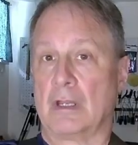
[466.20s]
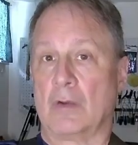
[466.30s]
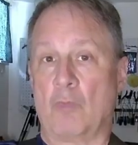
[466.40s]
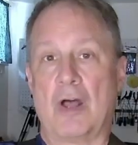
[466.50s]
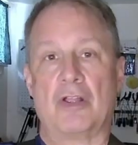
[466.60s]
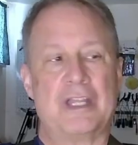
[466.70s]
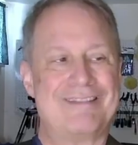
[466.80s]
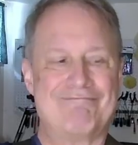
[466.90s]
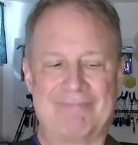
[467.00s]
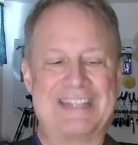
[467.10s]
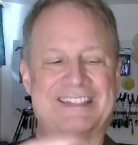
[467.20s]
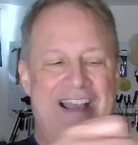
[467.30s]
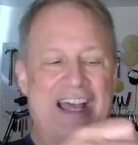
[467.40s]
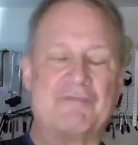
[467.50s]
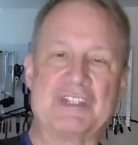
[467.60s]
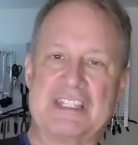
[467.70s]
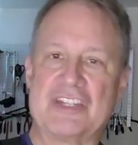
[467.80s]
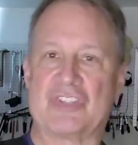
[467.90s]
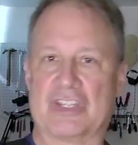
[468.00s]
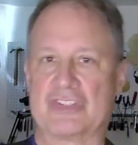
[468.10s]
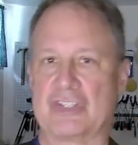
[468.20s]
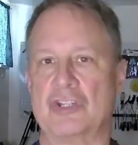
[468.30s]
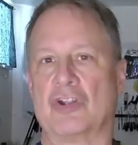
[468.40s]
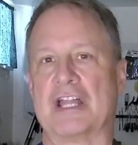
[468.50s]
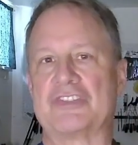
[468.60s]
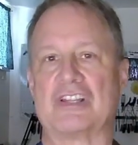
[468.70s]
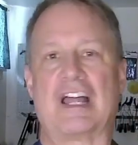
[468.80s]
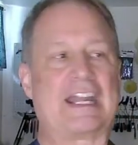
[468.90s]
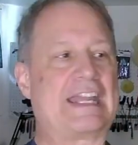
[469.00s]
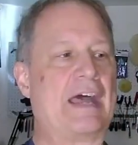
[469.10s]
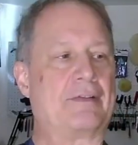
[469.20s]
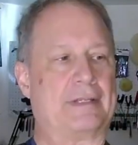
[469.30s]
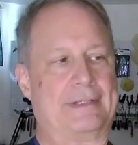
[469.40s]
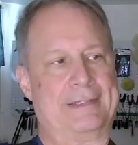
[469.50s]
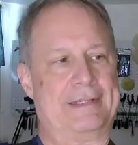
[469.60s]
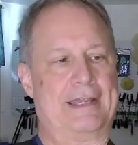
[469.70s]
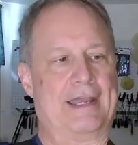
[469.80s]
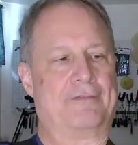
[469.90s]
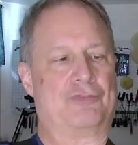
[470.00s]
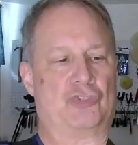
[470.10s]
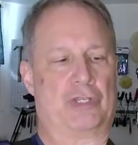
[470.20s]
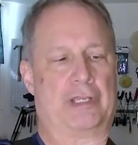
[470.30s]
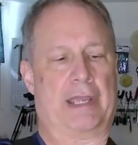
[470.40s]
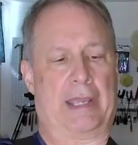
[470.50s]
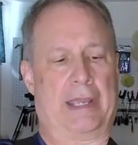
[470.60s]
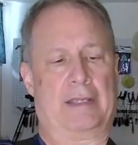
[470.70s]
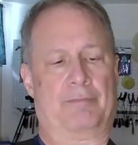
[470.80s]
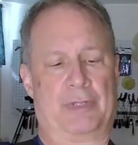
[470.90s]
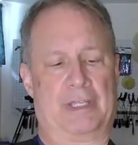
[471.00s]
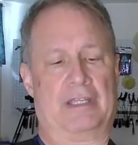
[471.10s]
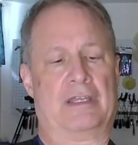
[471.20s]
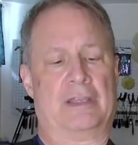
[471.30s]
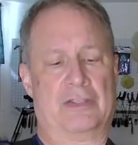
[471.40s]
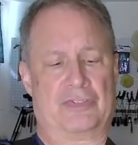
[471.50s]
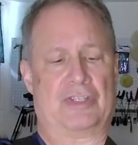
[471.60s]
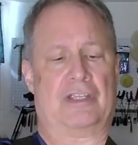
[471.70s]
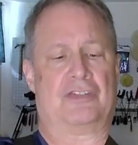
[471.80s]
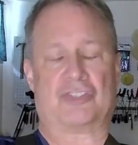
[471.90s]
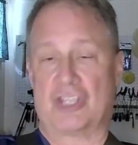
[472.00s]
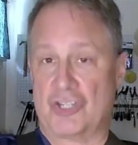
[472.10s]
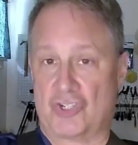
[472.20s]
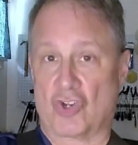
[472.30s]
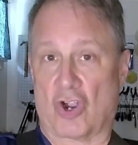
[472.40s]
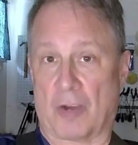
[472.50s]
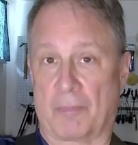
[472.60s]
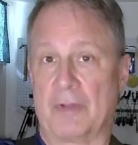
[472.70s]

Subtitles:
Well, that's kind of a distance. You know, that's a lot of counting. E, F, G, A, B, C, C sharp.